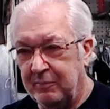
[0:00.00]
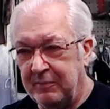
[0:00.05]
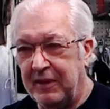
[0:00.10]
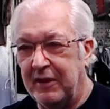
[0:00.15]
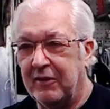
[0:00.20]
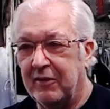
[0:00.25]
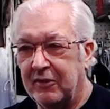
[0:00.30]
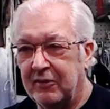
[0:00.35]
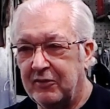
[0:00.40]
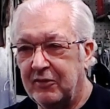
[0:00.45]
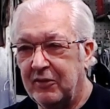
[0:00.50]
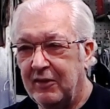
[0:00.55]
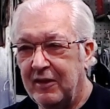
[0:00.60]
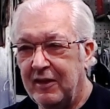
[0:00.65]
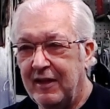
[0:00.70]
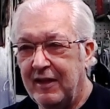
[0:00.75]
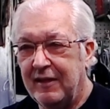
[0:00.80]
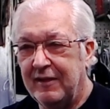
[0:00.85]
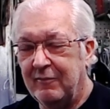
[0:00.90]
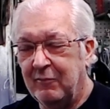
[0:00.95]
mirrors.
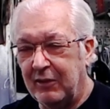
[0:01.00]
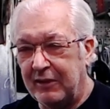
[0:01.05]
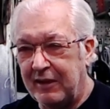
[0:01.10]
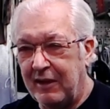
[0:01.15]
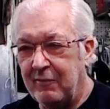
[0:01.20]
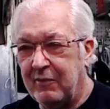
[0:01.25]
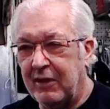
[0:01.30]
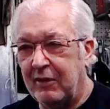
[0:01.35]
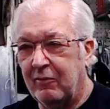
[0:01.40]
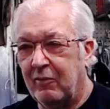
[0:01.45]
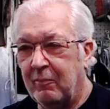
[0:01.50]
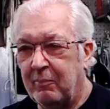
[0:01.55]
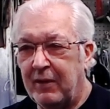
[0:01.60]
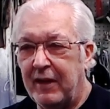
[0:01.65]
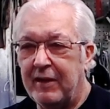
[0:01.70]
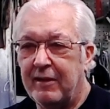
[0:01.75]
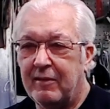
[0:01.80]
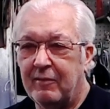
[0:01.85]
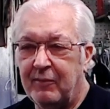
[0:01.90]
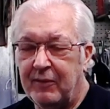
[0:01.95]
What they want to
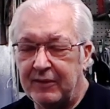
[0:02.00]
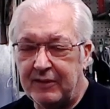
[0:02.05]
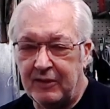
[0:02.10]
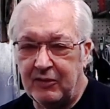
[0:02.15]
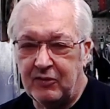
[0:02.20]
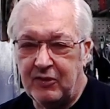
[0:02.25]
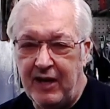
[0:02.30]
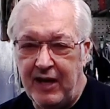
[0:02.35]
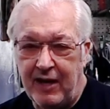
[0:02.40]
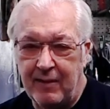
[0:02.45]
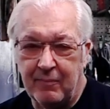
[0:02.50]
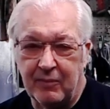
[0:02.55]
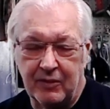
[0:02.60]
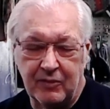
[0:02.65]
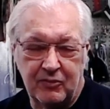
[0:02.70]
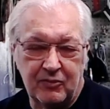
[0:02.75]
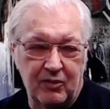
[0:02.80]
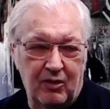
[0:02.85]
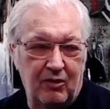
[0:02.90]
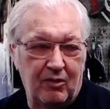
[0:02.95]
replace it with is cameras.
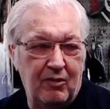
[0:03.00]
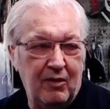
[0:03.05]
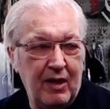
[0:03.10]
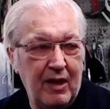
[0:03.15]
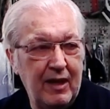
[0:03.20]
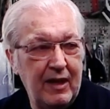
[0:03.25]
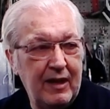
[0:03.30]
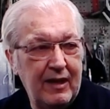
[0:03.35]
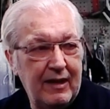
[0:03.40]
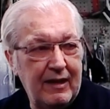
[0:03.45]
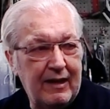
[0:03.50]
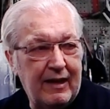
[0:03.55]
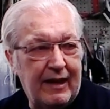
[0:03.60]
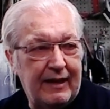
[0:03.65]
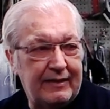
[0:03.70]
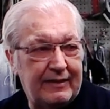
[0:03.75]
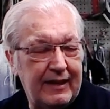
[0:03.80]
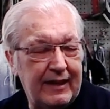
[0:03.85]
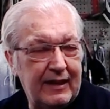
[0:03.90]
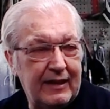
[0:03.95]
So I
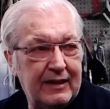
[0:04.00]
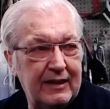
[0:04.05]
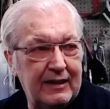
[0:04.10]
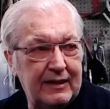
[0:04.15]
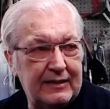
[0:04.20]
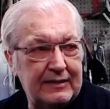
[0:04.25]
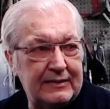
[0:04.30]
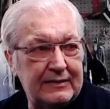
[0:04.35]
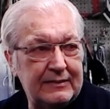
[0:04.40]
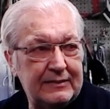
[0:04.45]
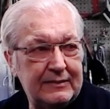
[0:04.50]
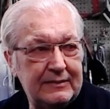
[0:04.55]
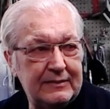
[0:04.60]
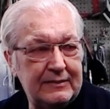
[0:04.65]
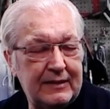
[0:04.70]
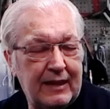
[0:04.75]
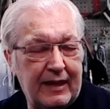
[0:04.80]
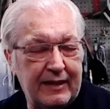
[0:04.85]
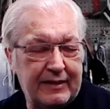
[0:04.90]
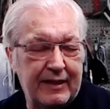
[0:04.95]
think
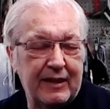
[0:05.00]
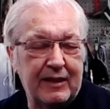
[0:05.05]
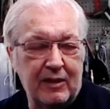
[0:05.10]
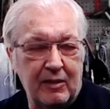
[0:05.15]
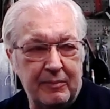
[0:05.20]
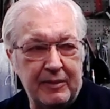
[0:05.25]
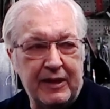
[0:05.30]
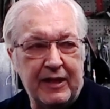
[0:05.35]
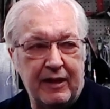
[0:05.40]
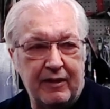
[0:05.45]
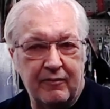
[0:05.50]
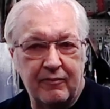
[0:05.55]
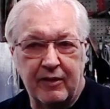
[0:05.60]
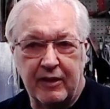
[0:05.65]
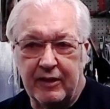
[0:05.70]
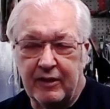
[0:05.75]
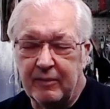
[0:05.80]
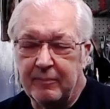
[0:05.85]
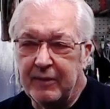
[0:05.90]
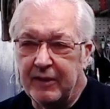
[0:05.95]
they'll be getting
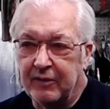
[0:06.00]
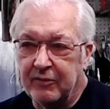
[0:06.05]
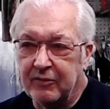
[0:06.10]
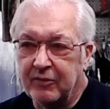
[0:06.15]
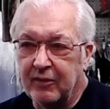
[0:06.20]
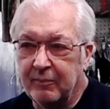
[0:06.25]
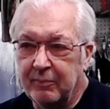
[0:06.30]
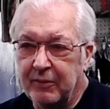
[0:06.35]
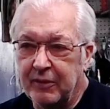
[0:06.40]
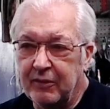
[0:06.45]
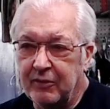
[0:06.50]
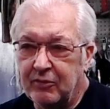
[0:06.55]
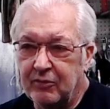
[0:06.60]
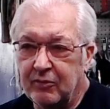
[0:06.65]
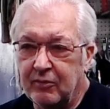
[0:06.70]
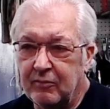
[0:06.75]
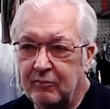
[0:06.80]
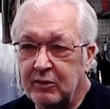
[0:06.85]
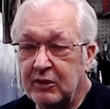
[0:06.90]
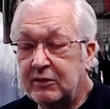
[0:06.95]
rid of the mirrors here pretty
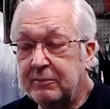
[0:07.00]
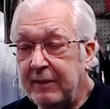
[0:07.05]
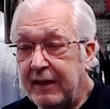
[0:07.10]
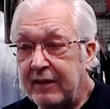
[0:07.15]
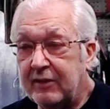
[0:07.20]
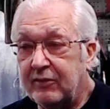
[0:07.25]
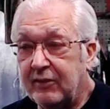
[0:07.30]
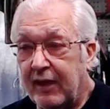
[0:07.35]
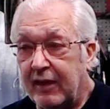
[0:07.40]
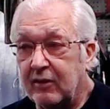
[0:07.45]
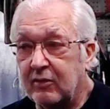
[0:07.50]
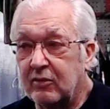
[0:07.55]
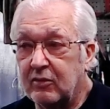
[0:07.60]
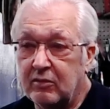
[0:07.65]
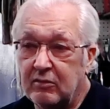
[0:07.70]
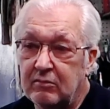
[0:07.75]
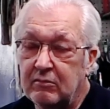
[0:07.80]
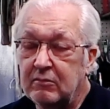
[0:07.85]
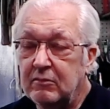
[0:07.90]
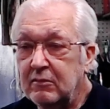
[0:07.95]
soon, which makes sense.
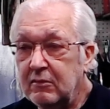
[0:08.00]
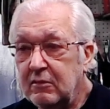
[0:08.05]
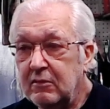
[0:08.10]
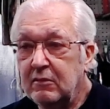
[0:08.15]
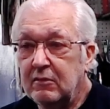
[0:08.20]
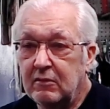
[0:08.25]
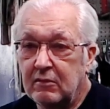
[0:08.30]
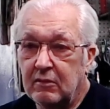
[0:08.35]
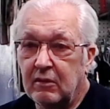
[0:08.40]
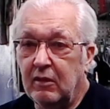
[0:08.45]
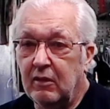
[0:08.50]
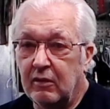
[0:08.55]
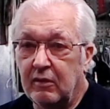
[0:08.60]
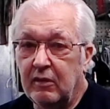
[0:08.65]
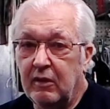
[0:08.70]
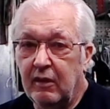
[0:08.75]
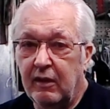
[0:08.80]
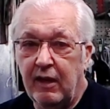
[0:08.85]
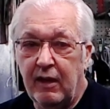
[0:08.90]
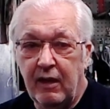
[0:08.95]
You know,
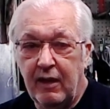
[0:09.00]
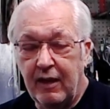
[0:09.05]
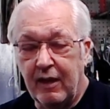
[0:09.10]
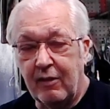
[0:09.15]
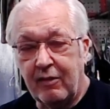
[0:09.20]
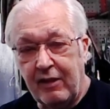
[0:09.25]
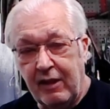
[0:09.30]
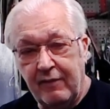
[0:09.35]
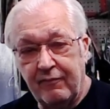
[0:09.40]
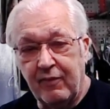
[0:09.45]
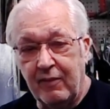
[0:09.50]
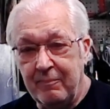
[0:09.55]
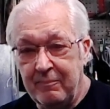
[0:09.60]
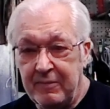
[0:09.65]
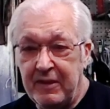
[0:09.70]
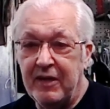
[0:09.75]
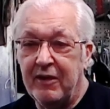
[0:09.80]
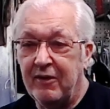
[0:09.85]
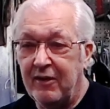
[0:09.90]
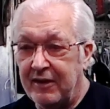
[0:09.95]
instead of a
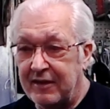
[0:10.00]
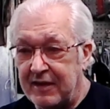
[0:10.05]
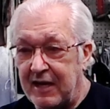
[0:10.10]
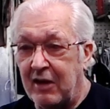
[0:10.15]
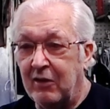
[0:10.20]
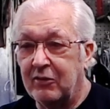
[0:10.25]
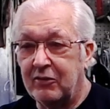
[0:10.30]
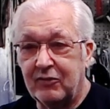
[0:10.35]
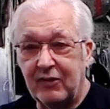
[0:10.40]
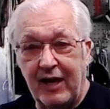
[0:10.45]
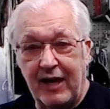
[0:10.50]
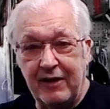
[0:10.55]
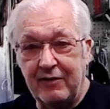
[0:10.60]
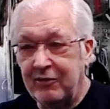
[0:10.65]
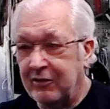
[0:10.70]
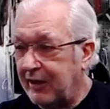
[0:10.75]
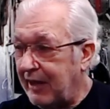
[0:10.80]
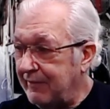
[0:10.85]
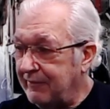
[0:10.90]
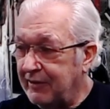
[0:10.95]
mirror on the outside,
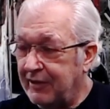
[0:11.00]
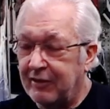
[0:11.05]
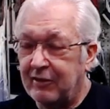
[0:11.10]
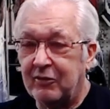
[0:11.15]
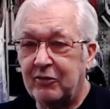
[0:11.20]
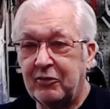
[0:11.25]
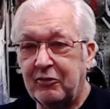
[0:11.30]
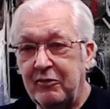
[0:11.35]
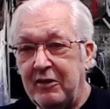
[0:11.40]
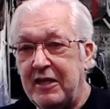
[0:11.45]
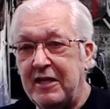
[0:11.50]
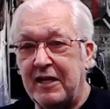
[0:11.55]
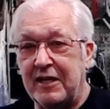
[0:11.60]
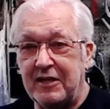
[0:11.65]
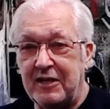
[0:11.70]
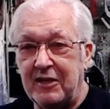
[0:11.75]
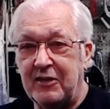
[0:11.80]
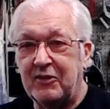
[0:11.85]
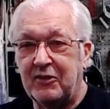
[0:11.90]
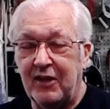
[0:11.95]
you're going to have a little screen
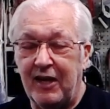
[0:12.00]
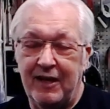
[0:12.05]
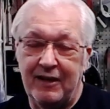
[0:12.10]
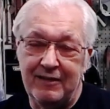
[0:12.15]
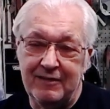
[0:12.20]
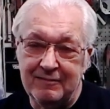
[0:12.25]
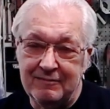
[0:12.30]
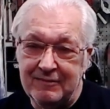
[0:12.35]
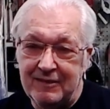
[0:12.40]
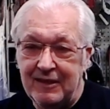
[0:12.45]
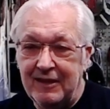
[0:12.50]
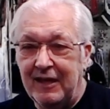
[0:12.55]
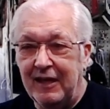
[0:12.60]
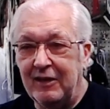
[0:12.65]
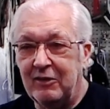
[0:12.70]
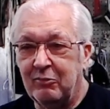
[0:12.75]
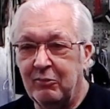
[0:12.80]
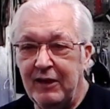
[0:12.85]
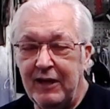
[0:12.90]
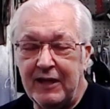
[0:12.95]
on each side.
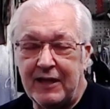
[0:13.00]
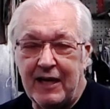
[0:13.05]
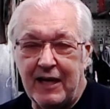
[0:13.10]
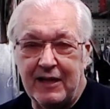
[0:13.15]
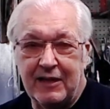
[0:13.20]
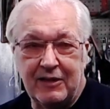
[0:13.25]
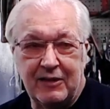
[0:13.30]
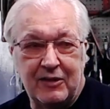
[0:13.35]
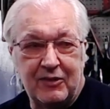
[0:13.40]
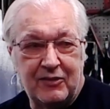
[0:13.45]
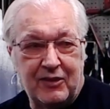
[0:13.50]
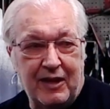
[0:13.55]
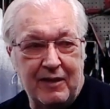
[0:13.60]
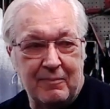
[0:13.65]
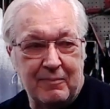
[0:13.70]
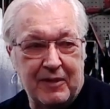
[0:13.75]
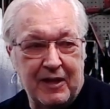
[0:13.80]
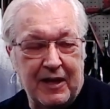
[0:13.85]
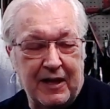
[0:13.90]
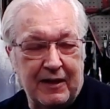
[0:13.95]
It's really kind of the
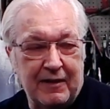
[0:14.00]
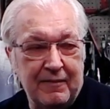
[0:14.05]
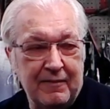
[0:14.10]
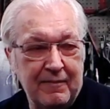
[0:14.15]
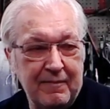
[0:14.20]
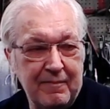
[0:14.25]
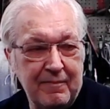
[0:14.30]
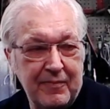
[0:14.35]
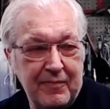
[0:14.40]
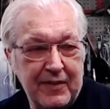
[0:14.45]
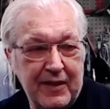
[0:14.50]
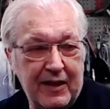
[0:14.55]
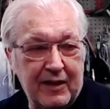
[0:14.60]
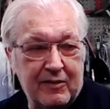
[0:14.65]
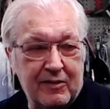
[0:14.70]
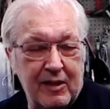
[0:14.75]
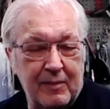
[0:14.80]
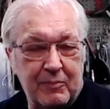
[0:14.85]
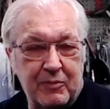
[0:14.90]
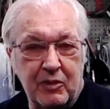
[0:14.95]
same thing,
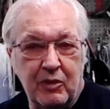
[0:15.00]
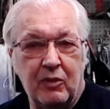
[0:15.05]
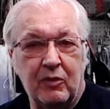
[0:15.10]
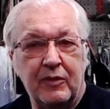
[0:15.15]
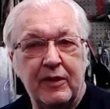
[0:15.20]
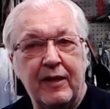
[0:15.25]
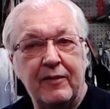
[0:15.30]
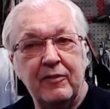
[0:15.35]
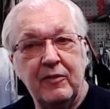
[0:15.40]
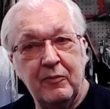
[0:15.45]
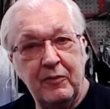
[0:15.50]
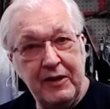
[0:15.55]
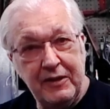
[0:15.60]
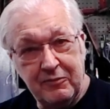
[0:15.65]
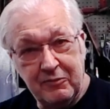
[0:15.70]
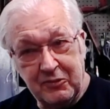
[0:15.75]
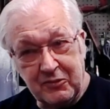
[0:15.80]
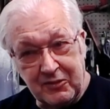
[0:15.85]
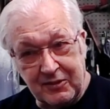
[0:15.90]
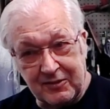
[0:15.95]
except you don't have the wind
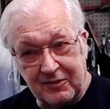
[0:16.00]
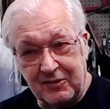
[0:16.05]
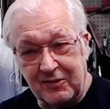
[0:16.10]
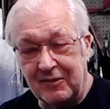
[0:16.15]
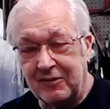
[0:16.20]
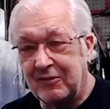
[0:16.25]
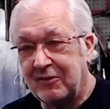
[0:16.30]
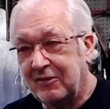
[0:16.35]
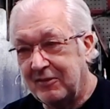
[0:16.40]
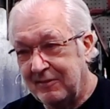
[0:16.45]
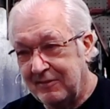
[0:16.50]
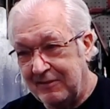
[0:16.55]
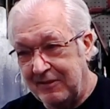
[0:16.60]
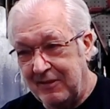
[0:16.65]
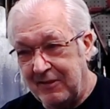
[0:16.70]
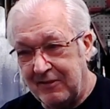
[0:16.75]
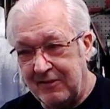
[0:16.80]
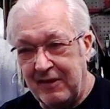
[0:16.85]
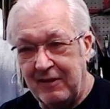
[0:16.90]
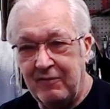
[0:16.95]
resistance. You
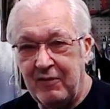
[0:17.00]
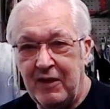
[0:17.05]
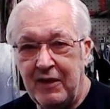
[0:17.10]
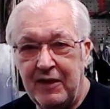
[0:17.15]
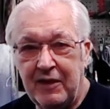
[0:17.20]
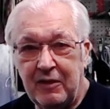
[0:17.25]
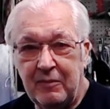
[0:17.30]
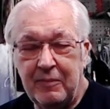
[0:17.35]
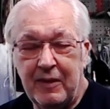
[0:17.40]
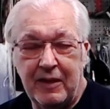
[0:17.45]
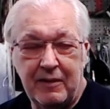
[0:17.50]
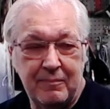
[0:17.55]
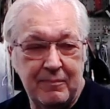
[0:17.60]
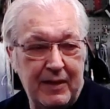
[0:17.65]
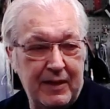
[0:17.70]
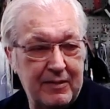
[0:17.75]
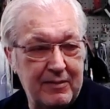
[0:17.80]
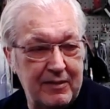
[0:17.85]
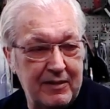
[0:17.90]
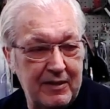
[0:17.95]
know, every little bit
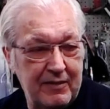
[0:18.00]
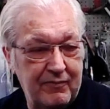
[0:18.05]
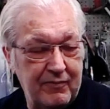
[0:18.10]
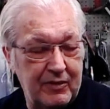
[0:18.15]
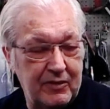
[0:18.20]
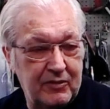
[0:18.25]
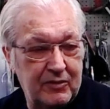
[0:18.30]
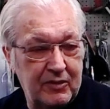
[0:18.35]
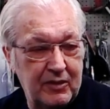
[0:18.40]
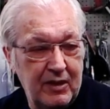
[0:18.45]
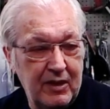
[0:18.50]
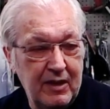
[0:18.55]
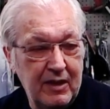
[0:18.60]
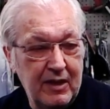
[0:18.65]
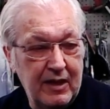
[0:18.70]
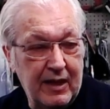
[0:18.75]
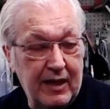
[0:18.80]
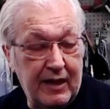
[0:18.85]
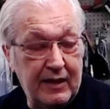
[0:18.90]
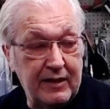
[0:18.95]
makes a difference.
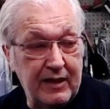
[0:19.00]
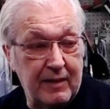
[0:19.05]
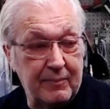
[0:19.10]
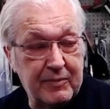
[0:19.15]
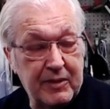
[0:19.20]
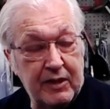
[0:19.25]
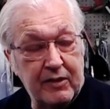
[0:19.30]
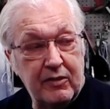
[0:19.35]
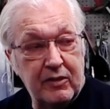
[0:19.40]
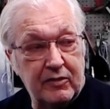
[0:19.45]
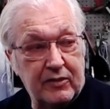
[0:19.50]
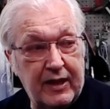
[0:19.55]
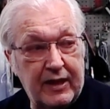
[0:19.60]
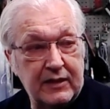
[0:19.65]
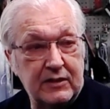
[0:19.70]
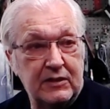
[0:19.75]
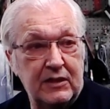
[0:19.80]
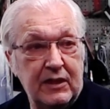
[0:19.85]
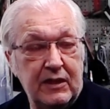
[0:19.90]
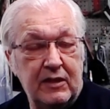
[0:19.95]
And the Aptera is
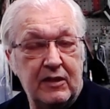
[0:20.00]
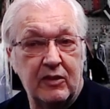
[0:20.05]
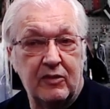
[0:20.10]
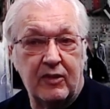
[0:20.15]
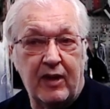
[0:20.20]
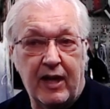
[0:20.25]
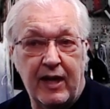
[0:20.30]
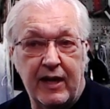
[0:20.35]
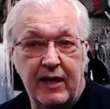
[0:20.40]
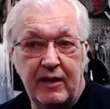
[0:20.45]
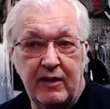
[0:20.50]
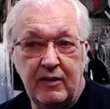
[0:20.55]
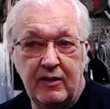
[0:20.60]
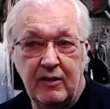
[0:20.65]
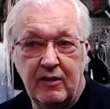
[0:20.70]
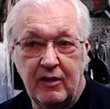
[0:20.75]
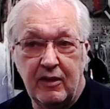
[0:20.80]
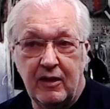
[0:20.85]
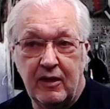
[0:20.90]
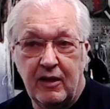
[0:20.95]
actually designed
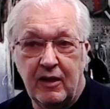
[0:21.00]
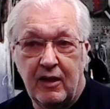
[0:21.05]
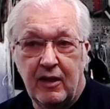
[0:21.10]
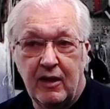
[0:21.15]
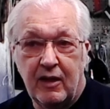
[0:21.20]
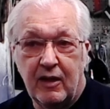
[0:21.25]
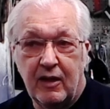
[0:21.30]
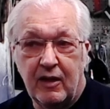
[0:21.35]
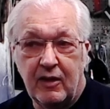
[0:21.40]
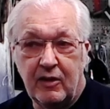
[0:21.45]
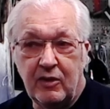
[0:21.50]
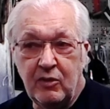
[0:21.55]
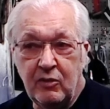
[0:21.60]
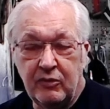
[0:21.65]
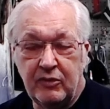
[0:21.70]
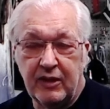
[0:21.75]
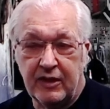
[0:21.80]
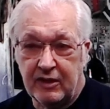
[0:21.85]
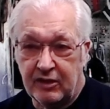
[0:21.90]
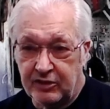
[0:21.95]

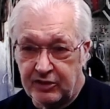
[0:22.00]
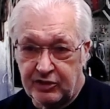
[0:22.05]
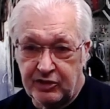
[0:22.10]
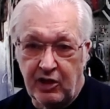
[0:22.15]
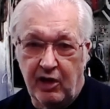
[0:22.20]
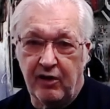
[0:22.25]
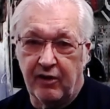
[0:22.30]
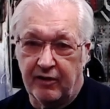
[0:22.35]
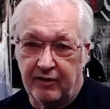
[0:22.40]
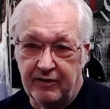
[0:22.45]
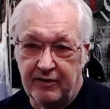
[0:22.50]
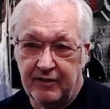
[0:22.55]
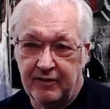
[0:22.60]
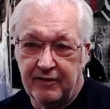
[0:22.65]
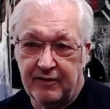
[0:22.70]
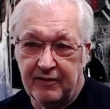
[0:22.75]
using a shark.